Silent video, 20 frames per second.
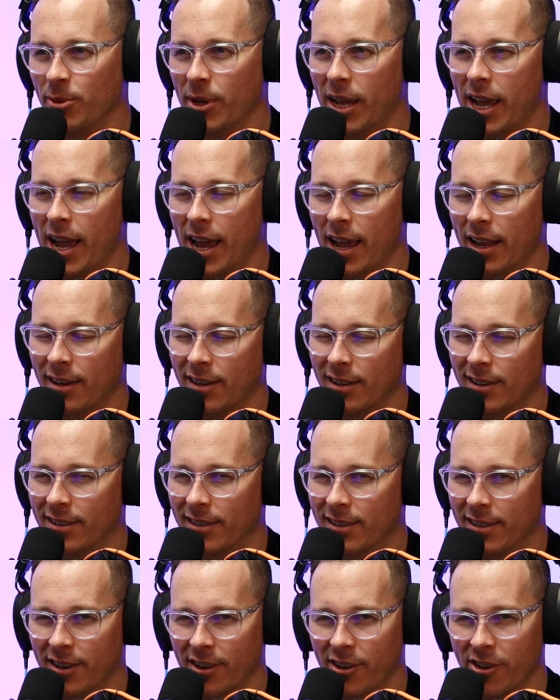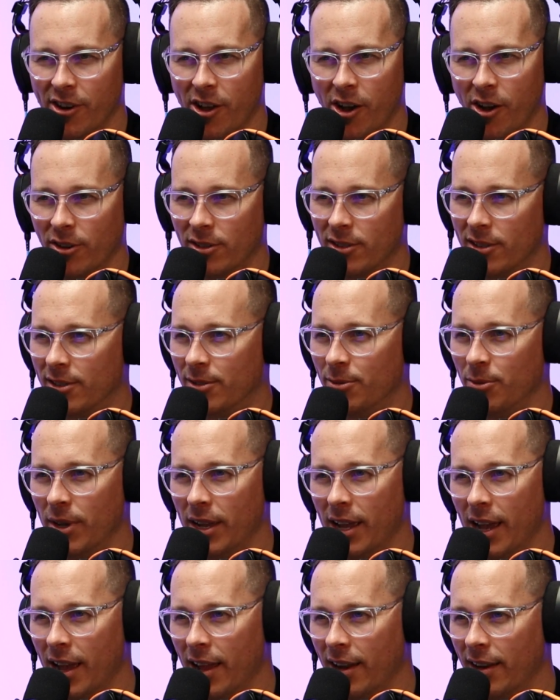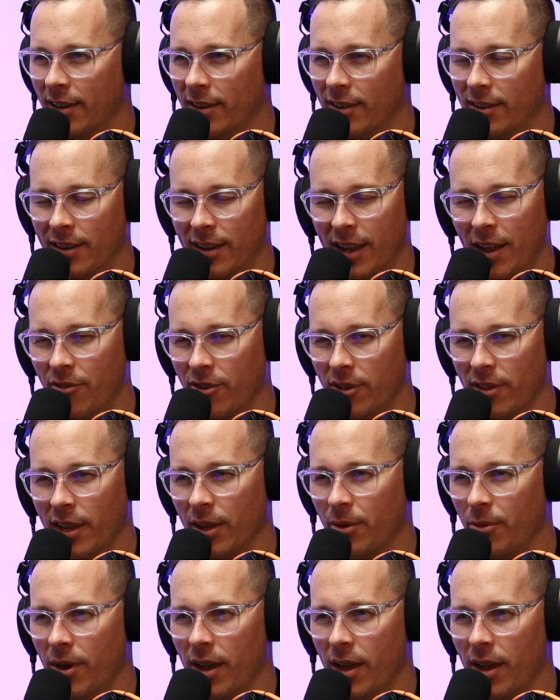We had notes, we had everything.